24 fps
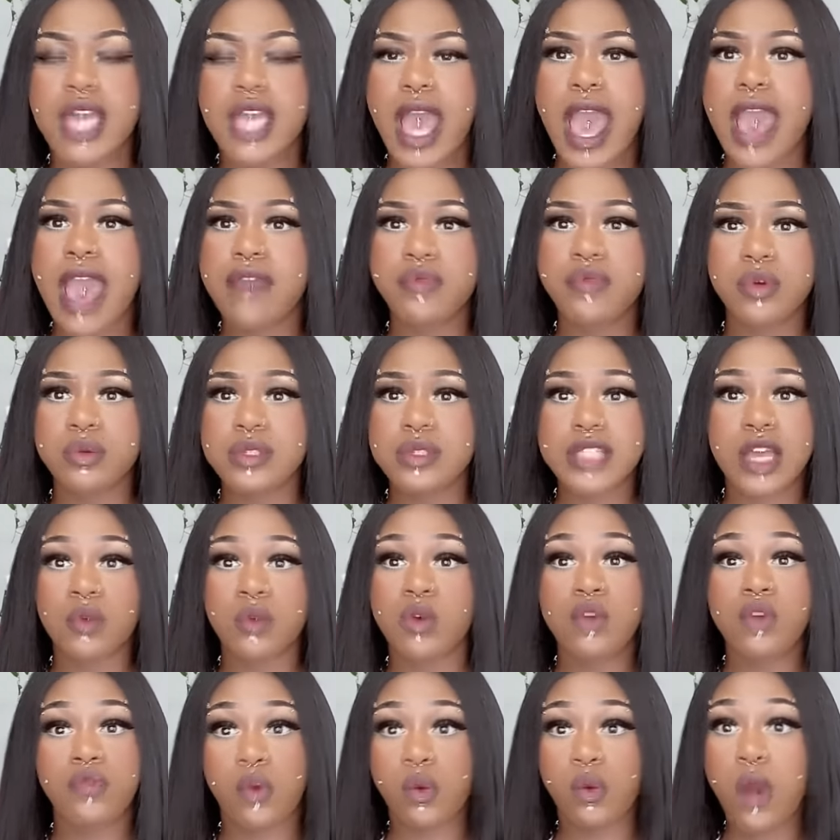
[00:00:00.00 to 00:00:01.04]
And Ivory was like,
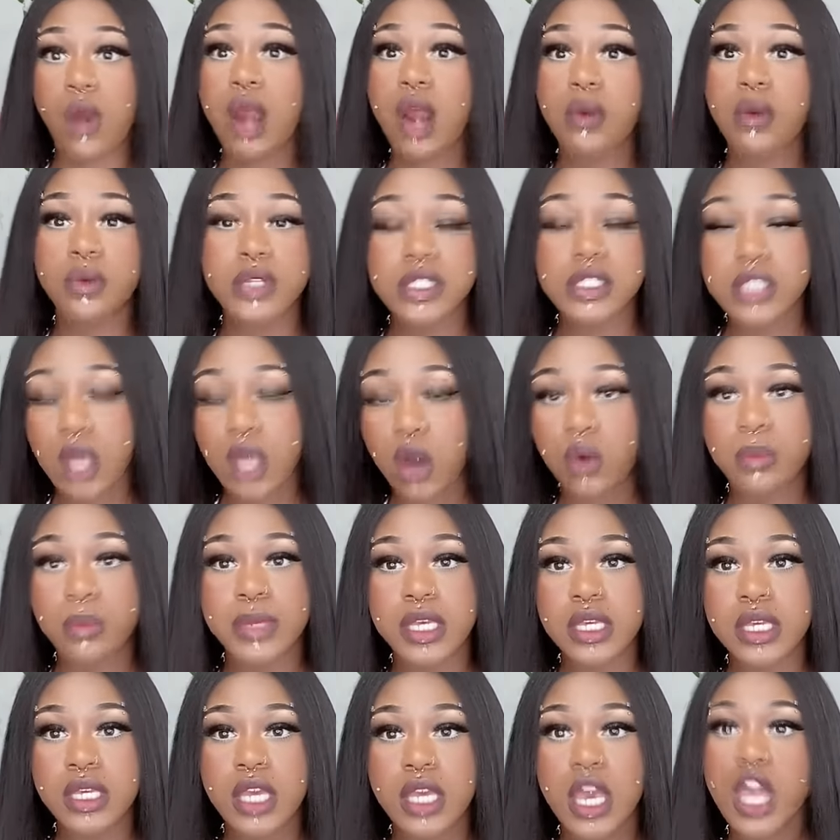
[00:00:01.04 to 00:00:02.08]
Well, Ferrari told
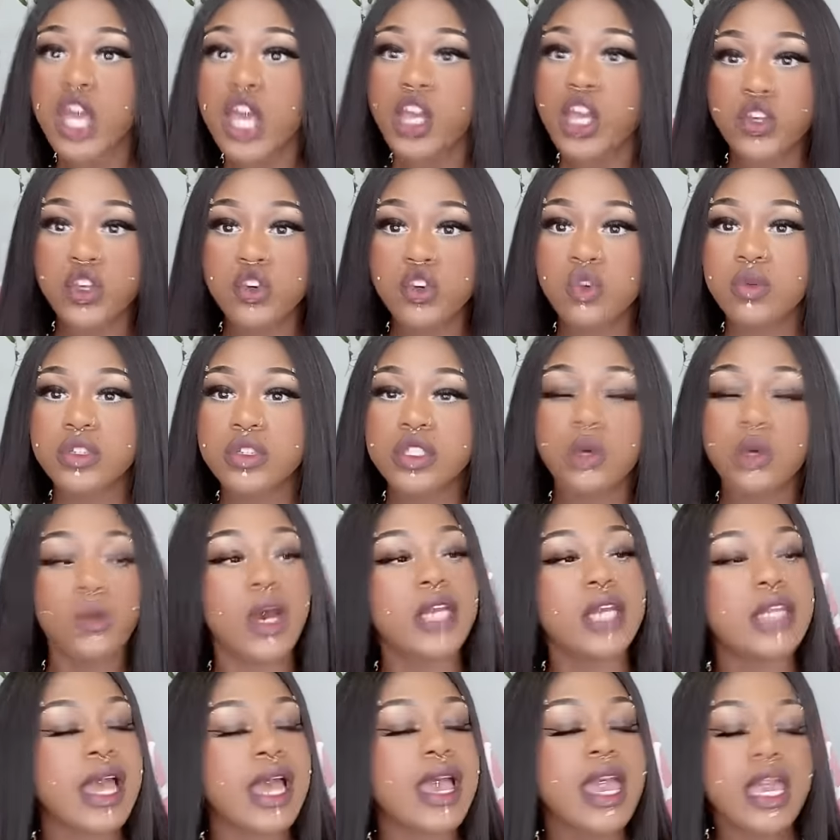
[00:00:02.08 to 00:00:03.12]
me you were the
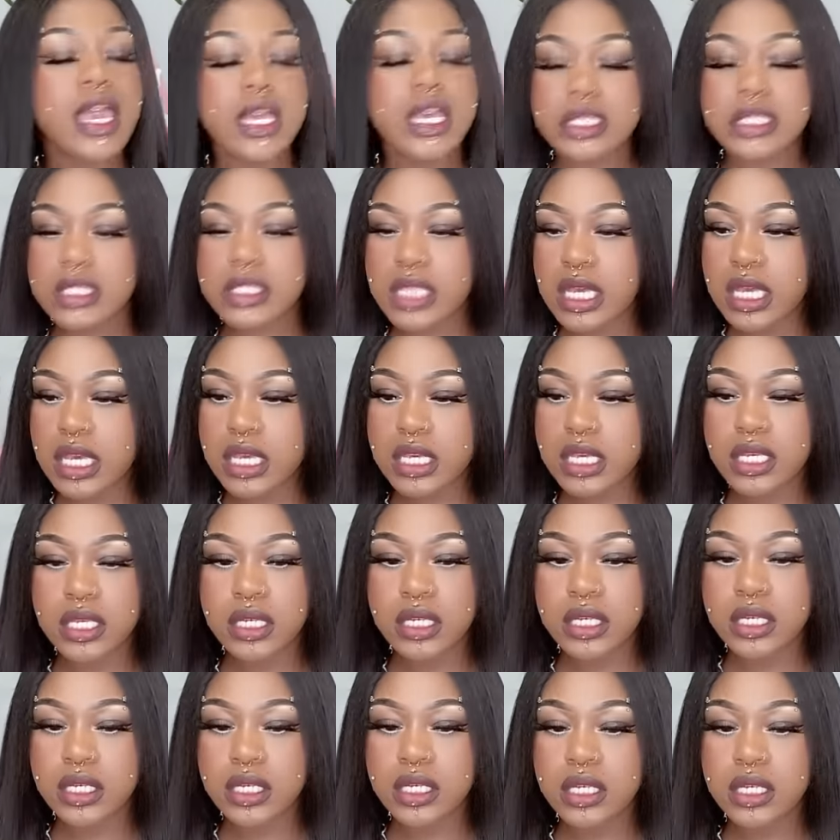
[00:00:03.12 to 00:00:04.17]
one. Like,
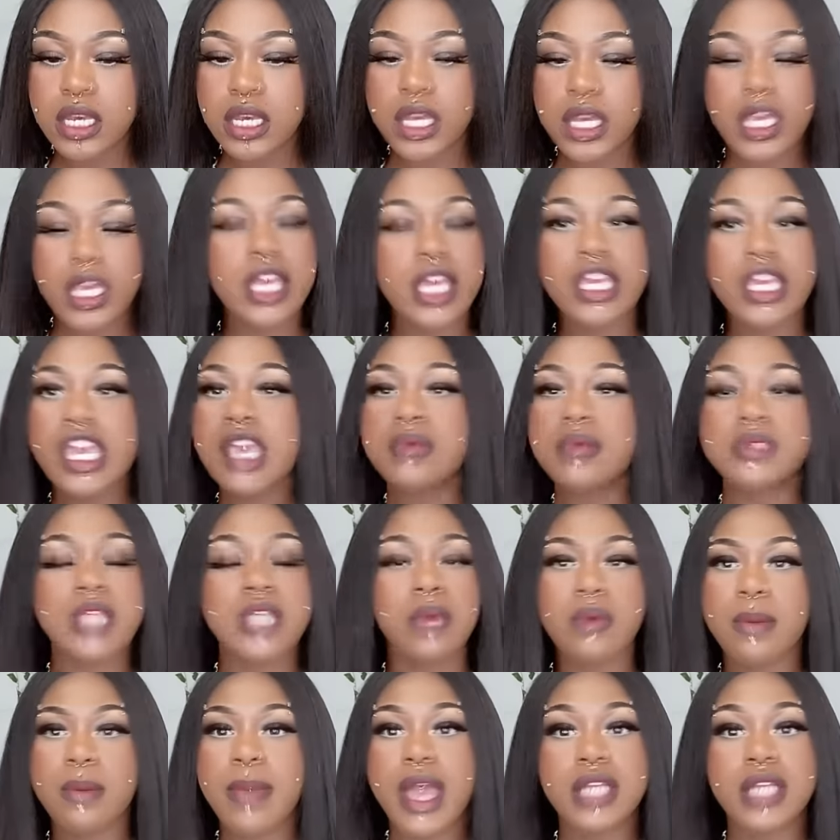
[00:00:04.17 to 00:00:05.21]
see, it keeps
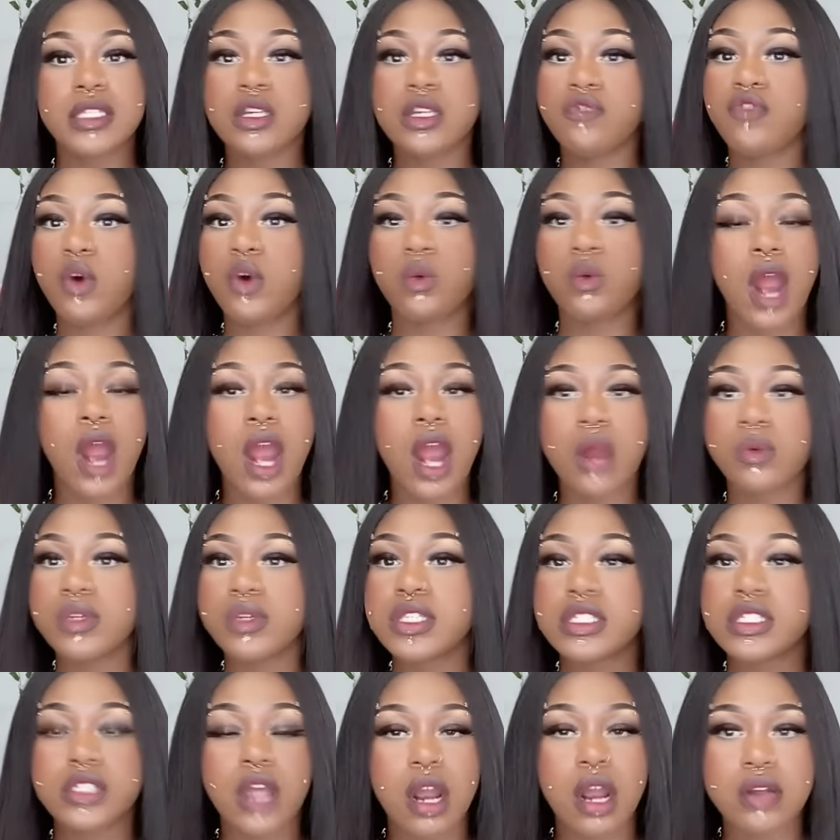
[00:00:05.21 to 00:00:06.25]
coming back to Ferrari
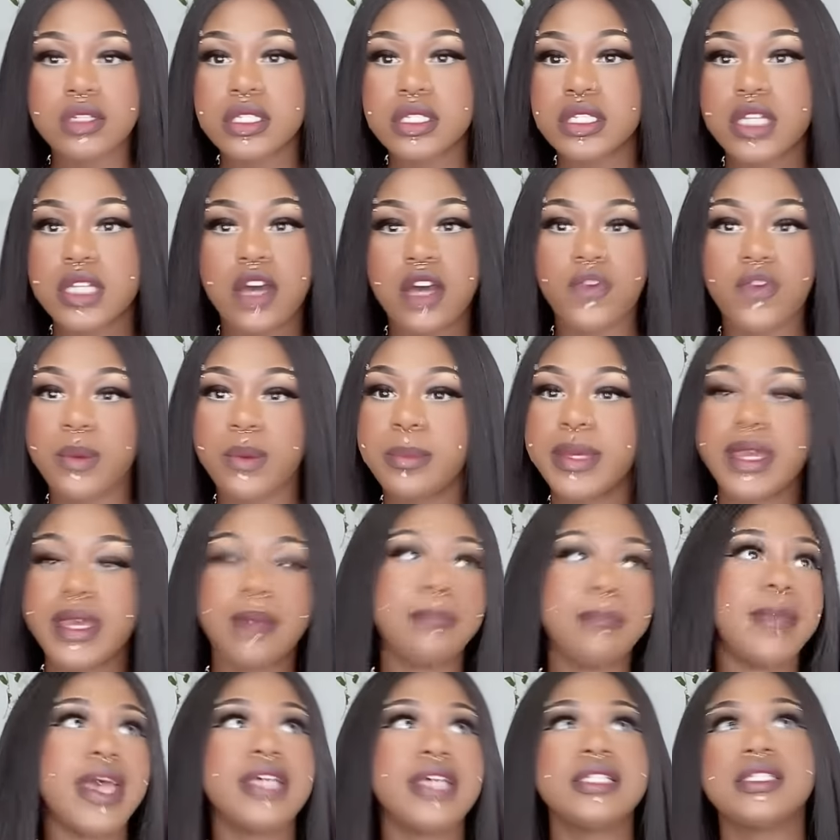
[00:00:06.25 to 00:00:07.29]
starting stuff and
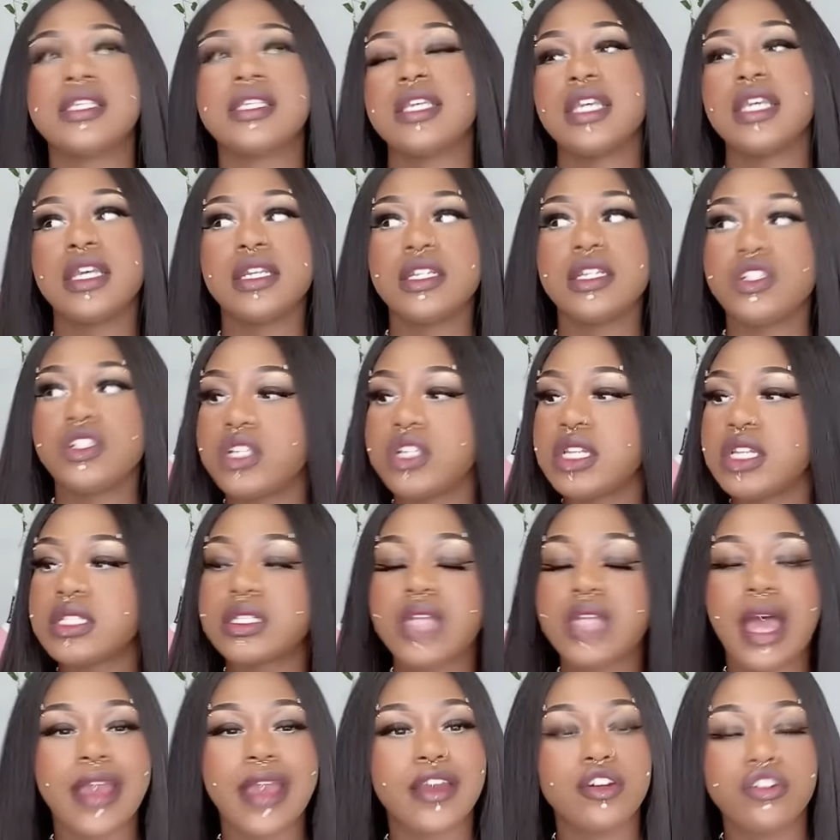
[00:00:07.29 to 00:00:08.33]
being messy. And it's just
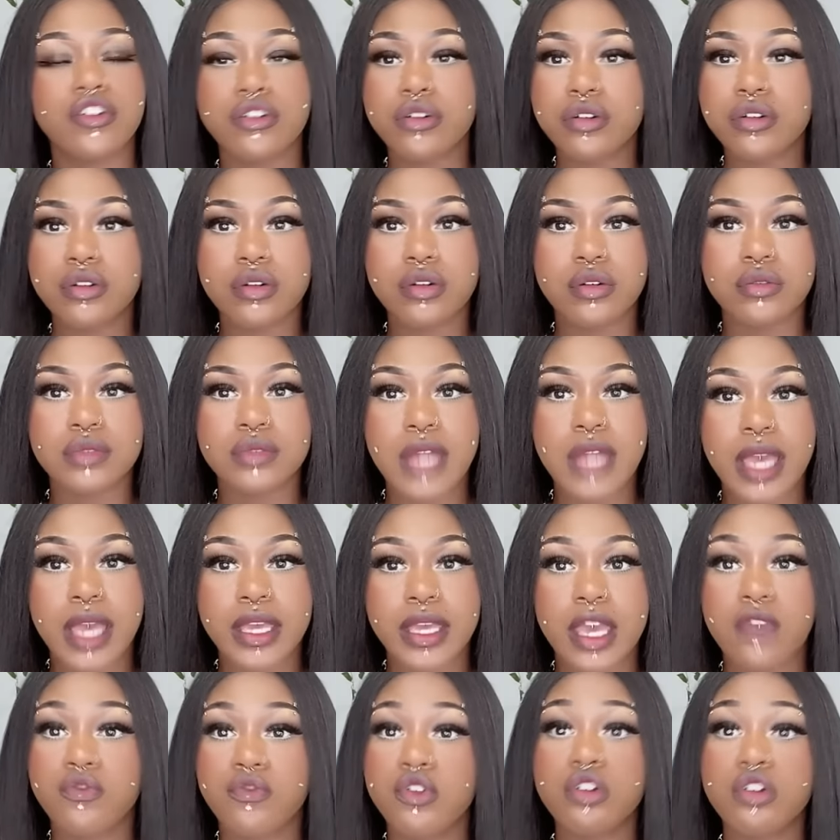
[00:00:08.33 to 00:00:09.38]
like, girl,
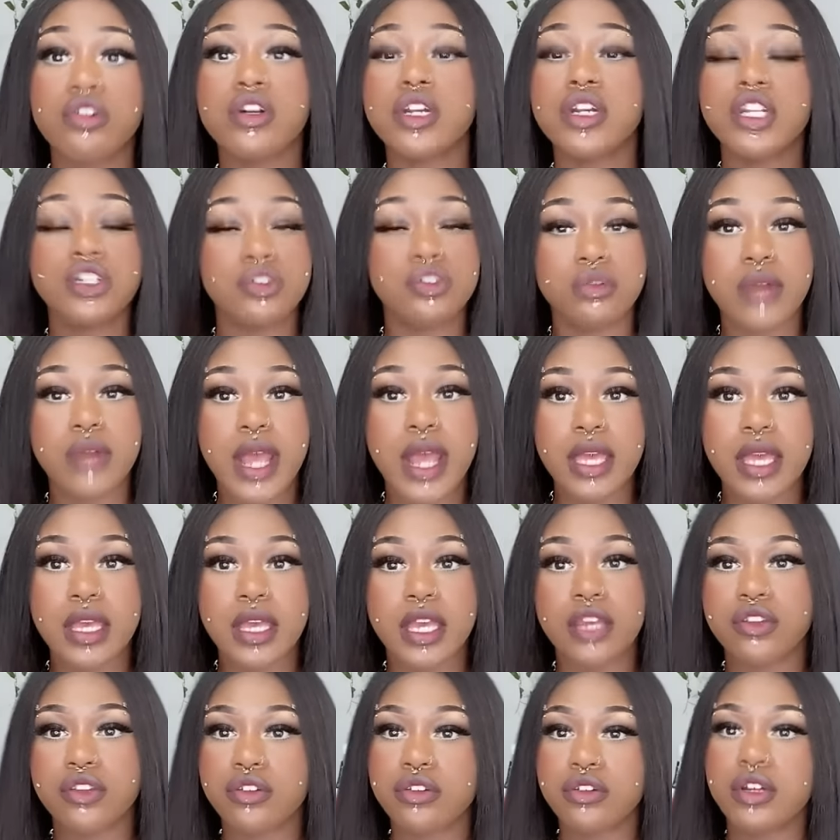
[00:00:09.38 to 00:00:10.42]
like if you're gonna do that
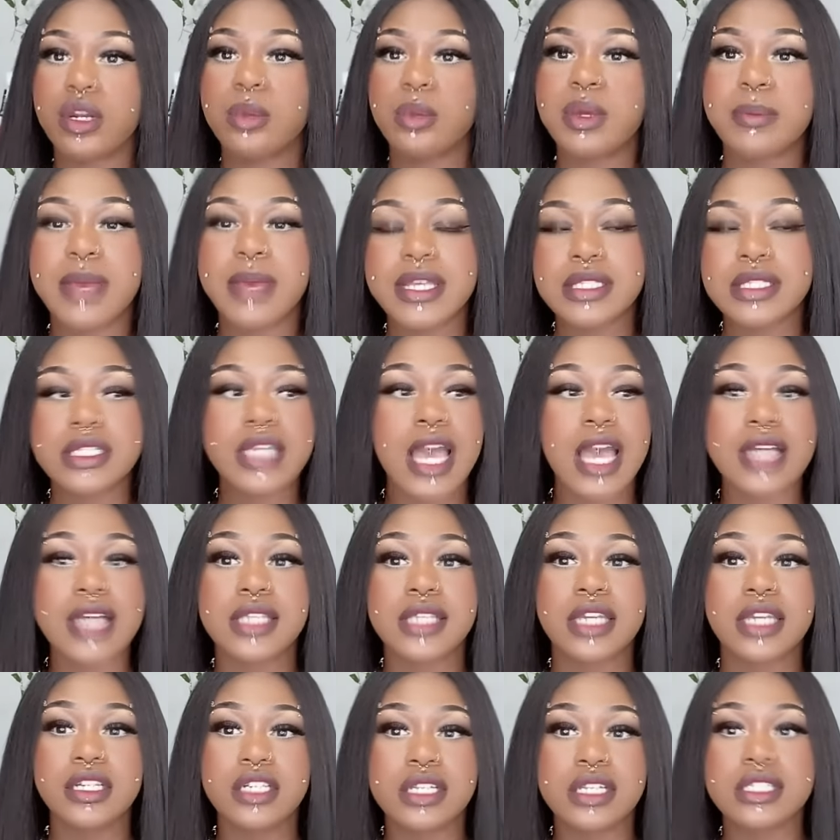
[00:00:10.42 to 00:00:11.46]
and you're gonna be messy, I
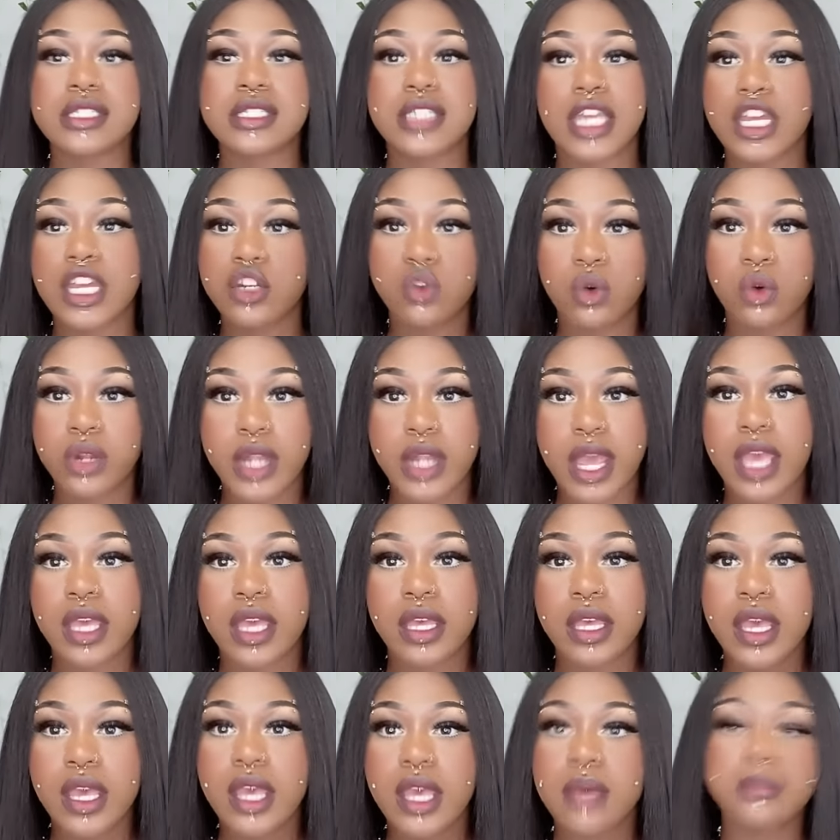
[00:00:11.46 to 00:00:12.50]
say just stand on that.
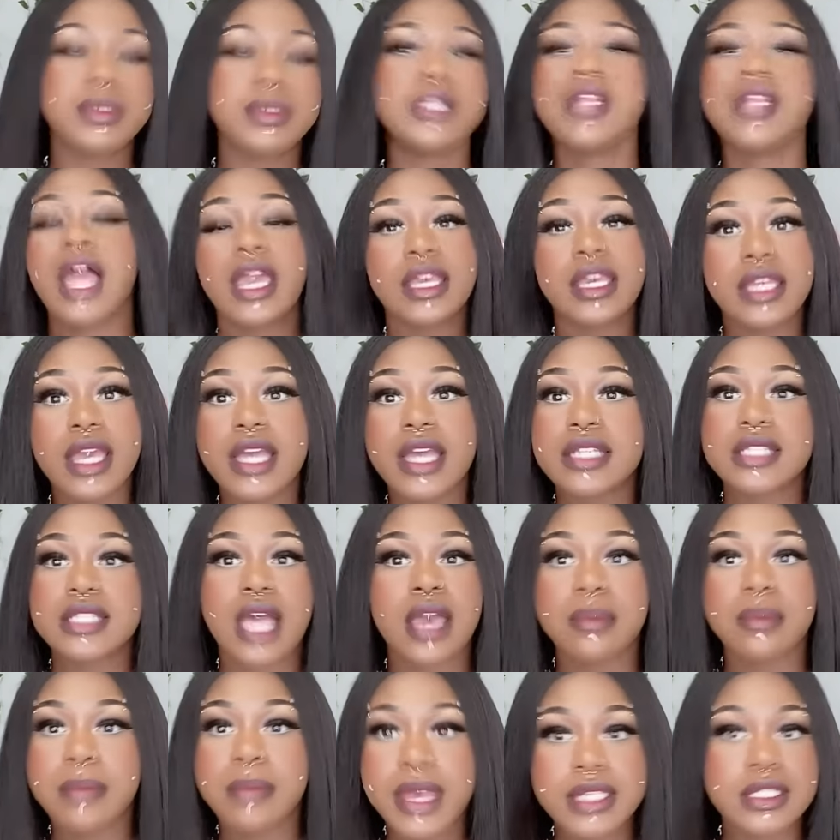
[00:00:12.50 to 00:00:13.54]
Be like, yes,
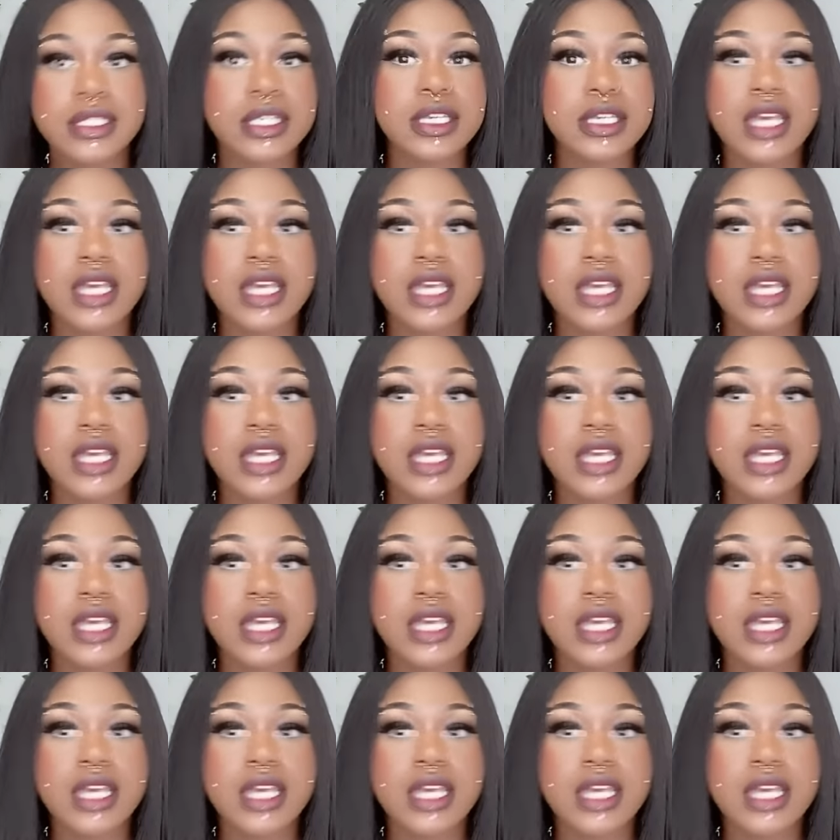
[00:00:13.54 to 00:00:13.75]
I'm messy.